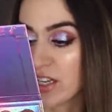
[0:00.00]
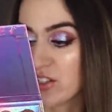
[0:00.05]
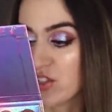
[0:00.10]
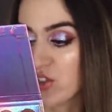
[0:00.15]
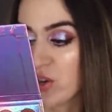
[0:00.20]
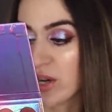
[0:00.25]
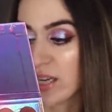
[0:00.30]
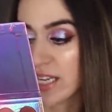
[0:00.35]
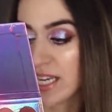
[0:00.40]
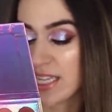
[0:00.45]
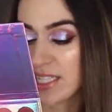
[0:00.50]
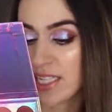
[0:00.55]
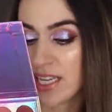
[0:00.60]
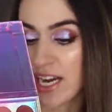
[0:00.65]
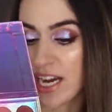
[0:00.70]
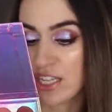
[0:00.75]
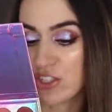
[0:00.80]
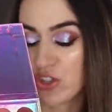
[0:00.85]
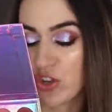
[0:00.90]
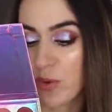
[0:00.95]
Our Dawn Gazing
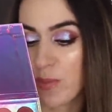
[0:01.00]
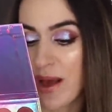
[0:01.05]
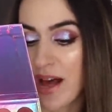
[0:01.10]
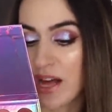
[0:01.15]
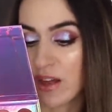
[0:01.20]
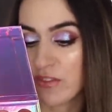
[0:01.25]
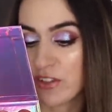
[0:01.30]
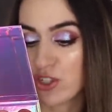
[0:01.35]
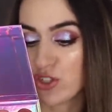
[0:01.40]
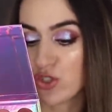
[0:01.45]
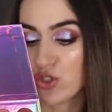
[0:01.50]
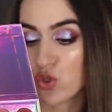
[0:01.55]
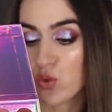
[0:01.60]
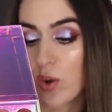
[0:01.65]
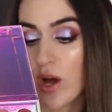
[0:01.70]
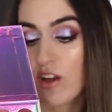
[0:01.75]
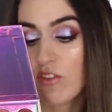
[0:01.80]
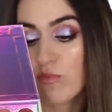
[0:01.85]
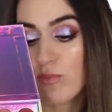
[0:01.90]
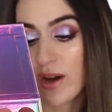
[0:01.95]
eyeshadow palette features
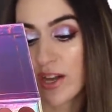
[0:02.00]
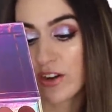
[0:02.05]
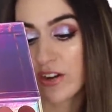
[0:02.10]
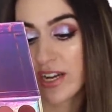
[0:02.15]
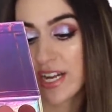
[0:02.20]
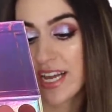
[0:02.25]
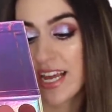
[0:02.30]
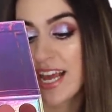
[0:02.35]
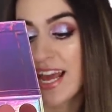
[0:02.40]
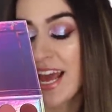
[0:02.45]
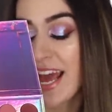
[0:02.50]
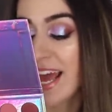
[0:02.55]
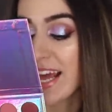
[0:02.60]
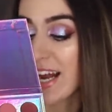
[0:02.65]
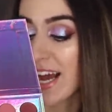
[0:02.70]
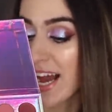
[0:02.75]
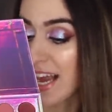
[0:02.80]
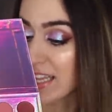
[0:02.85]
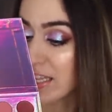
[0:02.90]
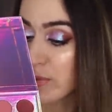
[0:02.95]
12 buttery and
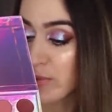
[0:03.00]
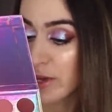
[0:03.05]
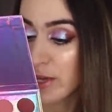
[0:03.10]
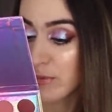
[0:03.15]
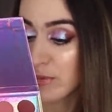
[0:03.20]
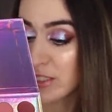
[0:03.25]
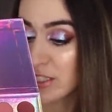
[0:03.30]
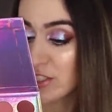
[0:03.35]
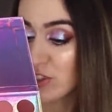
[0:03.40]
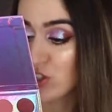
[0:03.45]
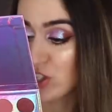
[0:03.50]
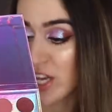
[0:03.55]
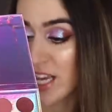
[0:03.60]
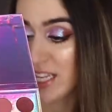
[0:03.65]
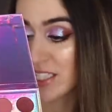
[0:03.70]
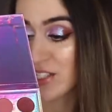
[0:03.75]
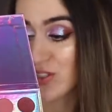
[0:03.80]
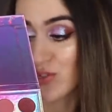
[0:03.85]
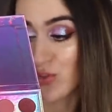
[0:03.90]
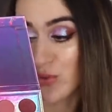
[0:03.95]
highly pigmented
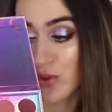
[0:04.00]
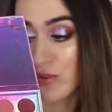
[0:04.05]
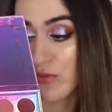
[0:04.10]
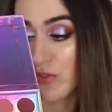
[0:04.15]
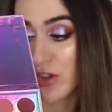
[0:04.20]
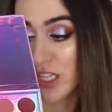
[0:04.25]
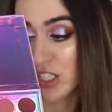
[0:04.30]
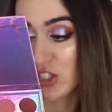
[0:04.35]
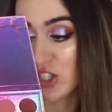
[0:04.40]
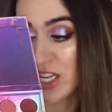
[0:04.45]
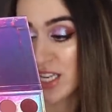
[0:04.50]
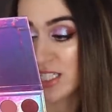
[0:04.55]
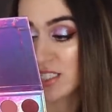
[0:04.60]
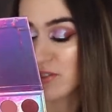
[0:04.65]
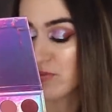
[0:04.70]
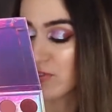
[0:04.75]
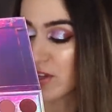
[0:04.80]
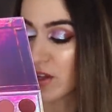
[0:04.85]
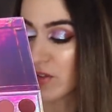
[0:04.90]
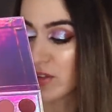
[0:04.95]
shades in 3 finishes,
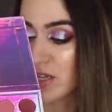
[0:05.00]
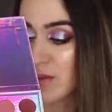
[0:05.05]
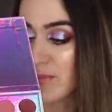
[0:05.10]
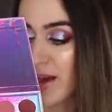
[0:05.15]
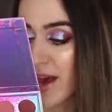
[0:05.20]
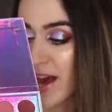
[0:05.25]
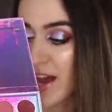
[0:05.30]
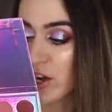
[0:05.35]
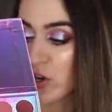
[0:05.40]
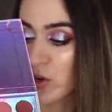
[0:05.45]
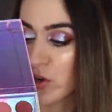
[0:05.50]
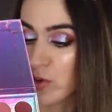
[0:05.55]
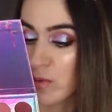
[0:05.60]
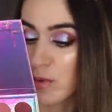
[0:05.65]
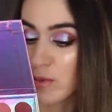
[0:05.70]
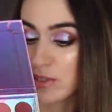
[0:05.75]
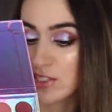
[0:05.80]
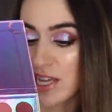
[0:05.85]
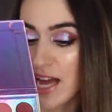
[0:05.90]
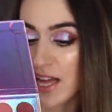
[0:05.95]
velvety matte,
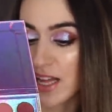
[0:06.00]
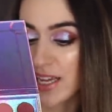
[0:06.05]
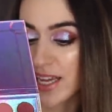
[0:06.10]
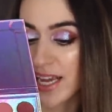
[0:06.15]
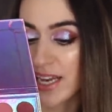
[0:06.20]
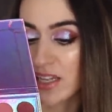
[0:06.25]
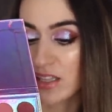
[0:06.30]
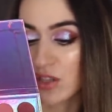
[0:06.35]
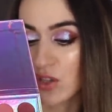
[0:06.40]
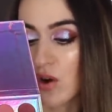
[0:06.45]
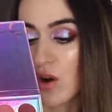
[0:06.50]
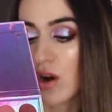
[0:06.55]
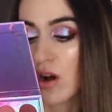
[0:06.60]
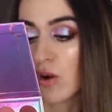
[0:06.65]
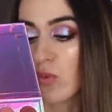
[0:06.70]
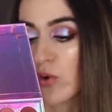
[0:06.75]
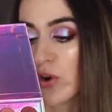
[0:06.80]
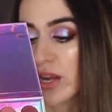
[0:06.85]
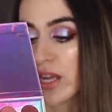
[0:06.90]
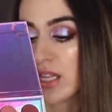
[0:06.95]
creamy metallic, and a
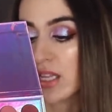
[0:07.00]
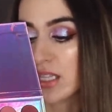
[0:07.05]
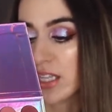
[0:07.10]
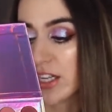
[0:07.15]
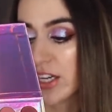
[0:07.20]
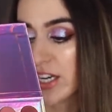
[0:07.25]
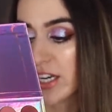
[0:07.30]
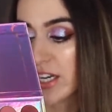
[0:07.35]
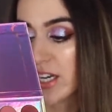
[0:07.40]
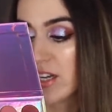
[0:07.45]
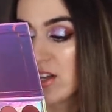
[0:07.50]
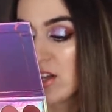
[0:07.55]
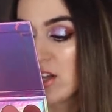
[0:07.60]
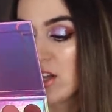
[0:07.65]
long wearing glitter.